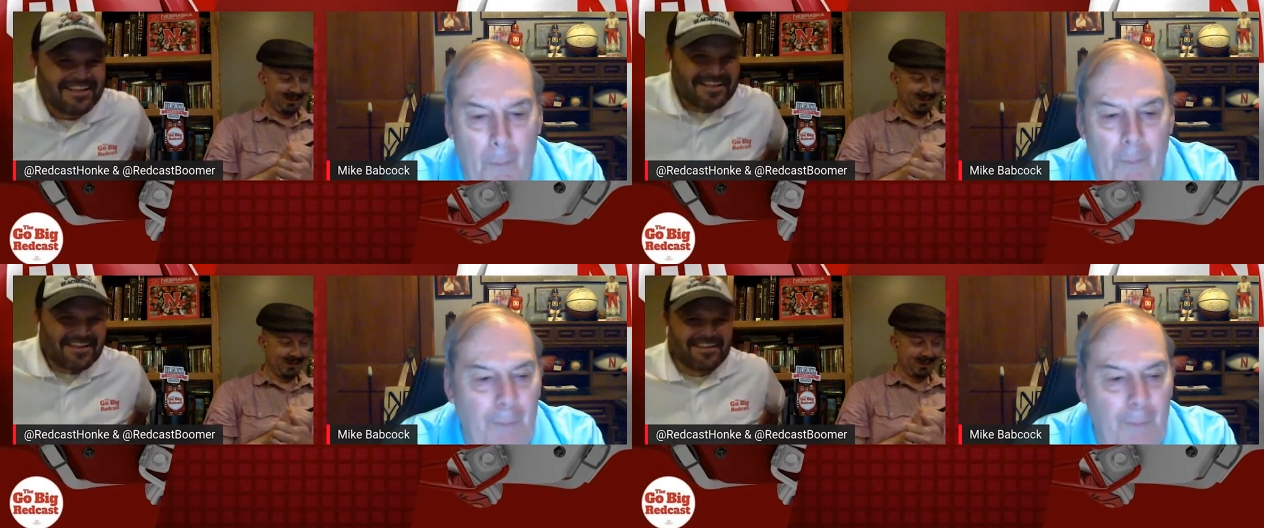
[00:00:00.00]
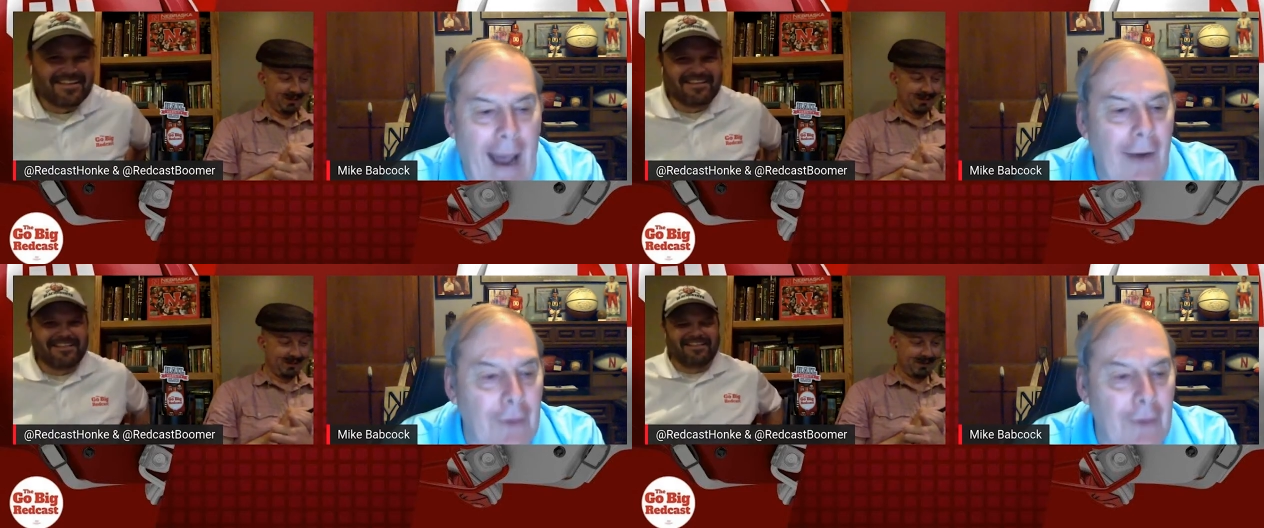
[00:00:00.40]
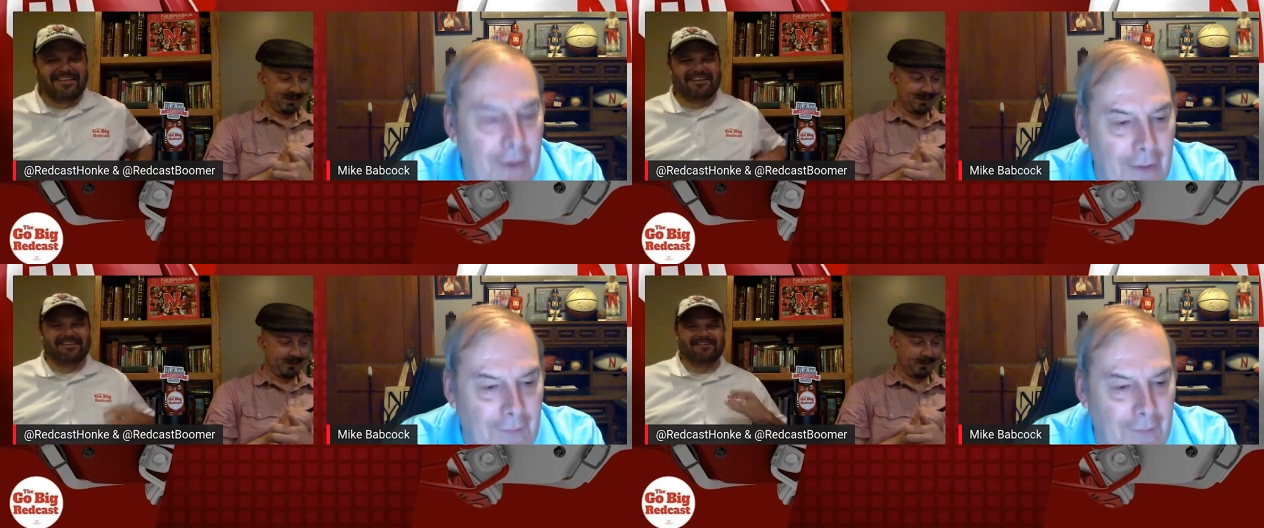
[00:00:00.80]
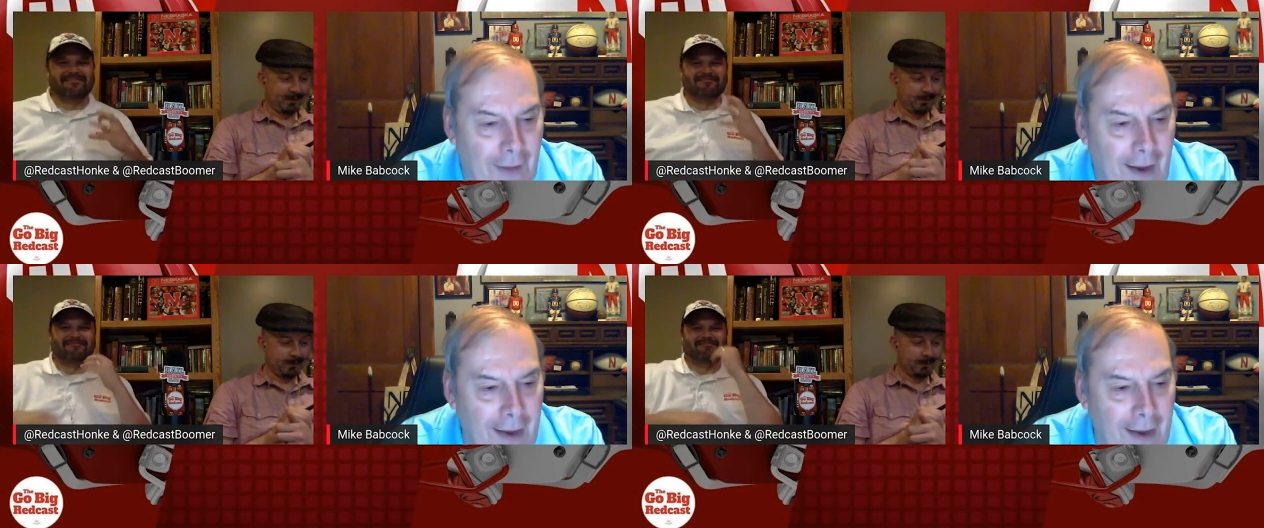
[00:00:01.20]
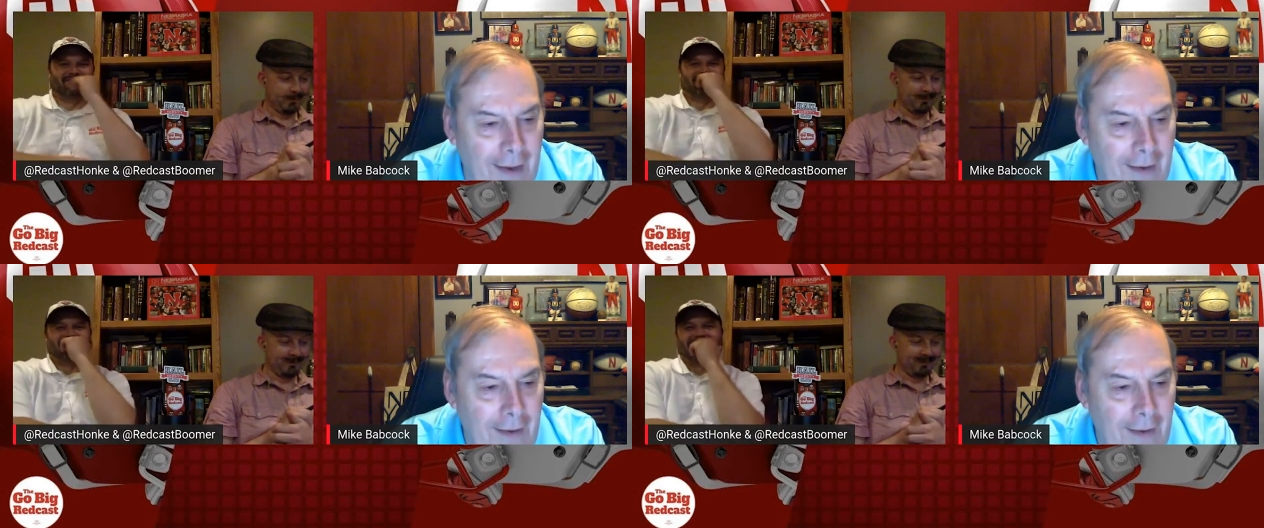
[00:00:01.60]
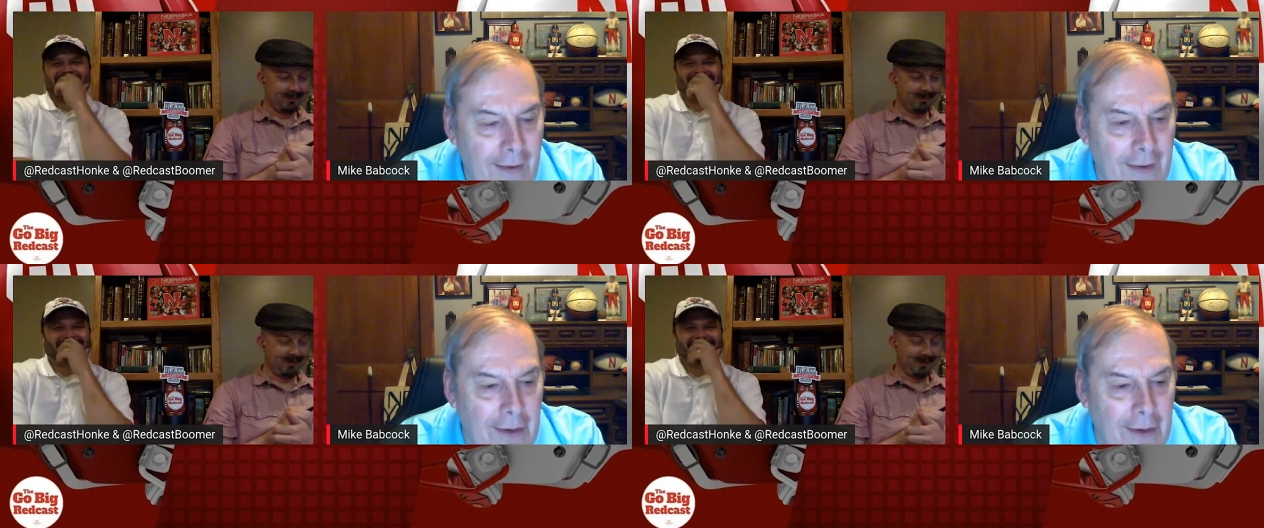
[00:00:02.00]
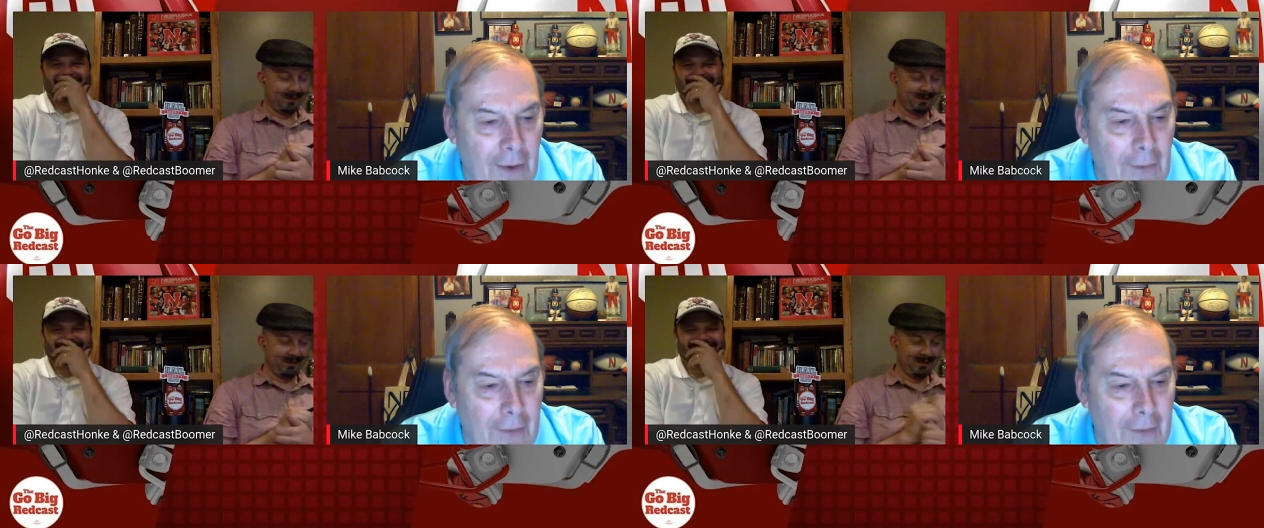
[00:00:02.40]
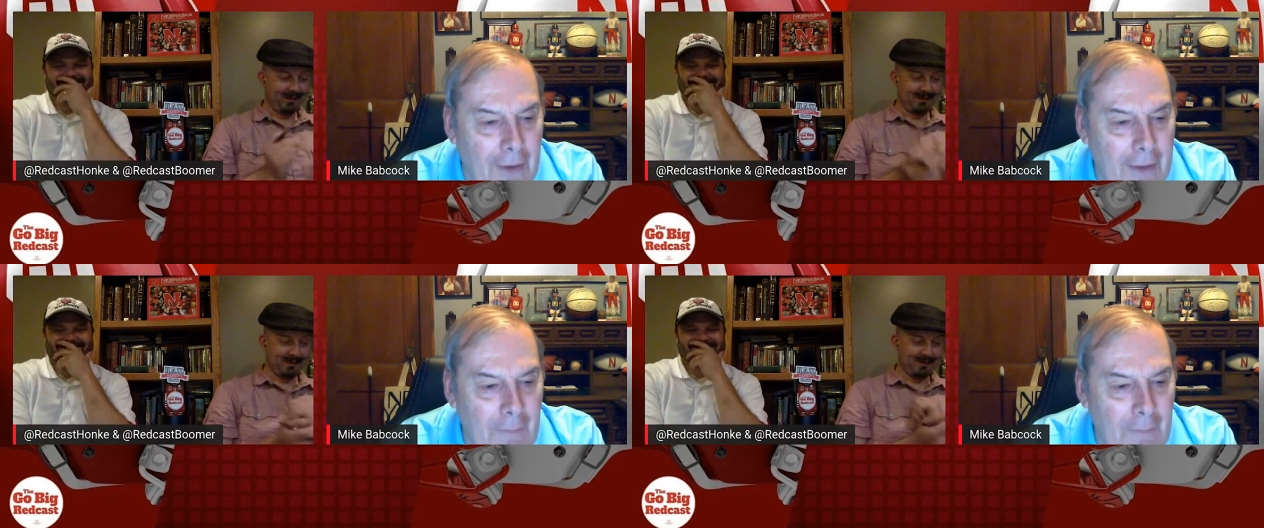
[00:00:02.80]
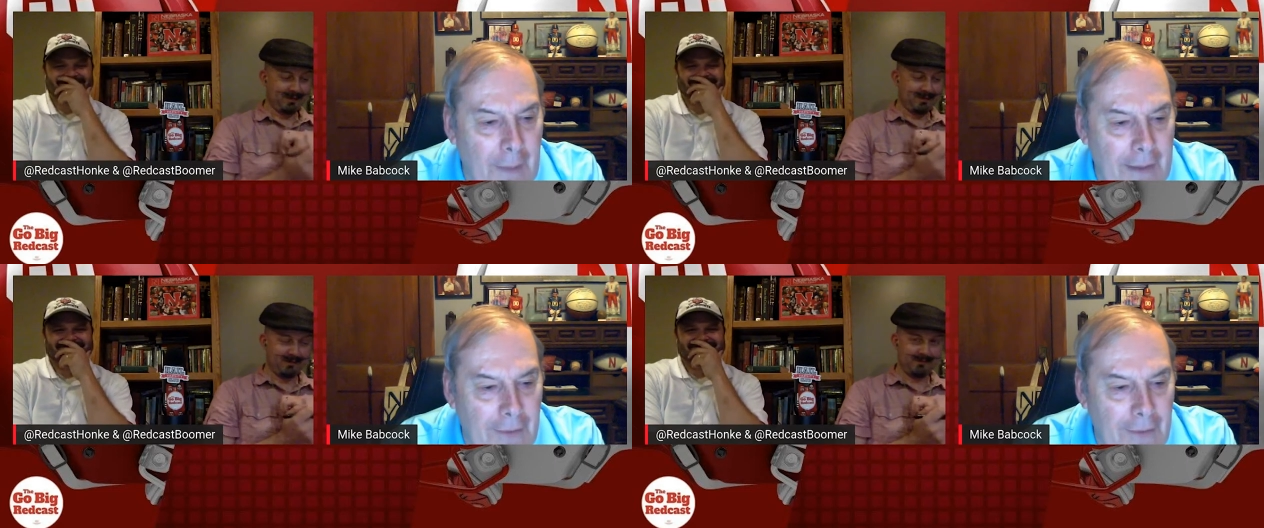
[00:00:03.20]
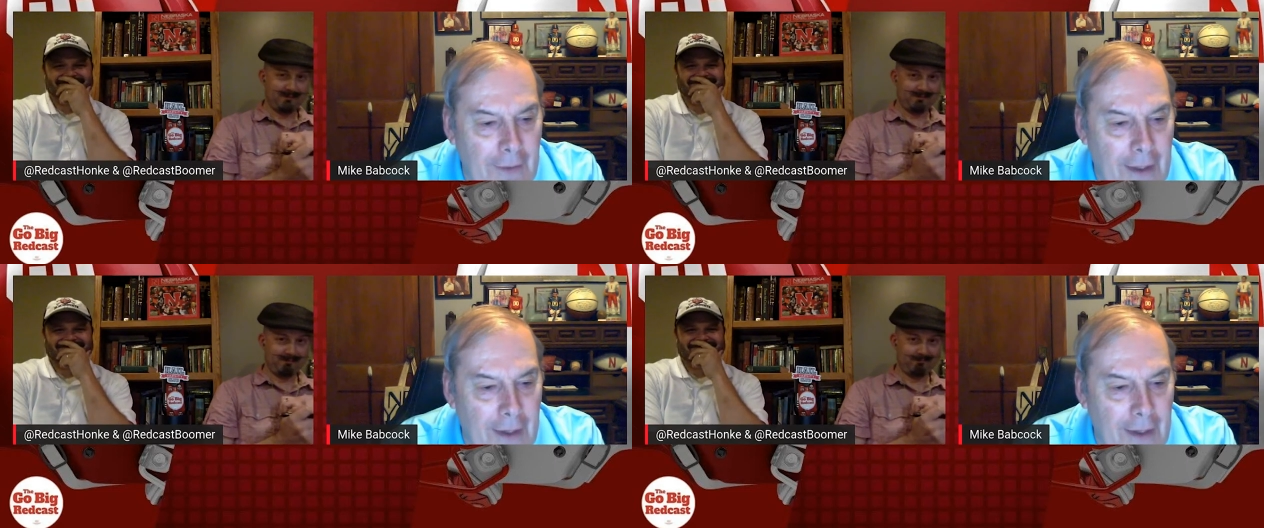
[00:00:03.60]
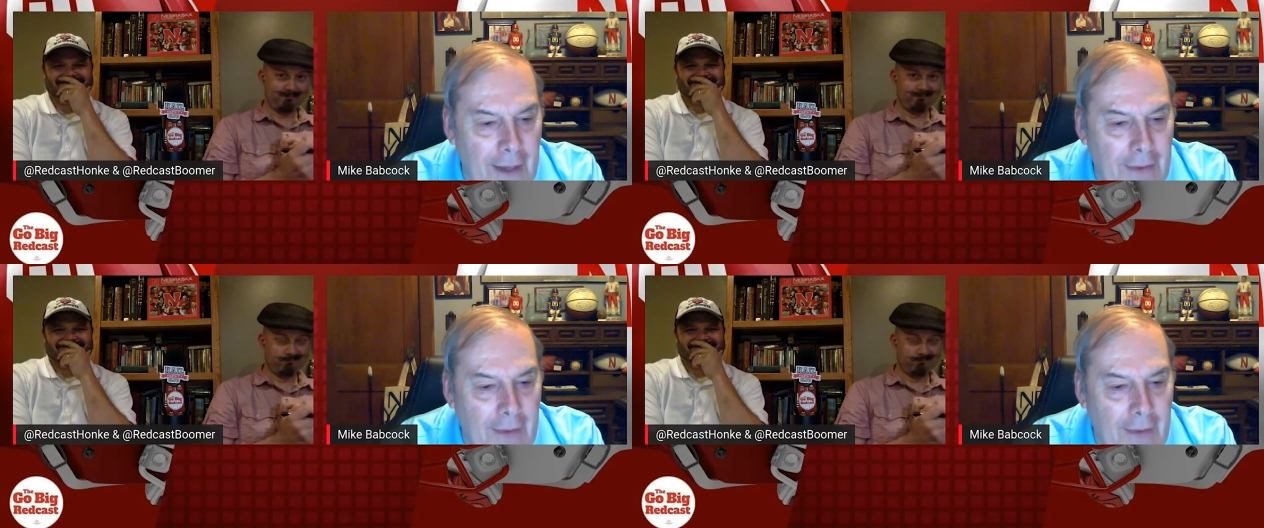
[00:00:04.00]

Speaker 1: pounded this guy you know, and they're getting beat 30 to nothing.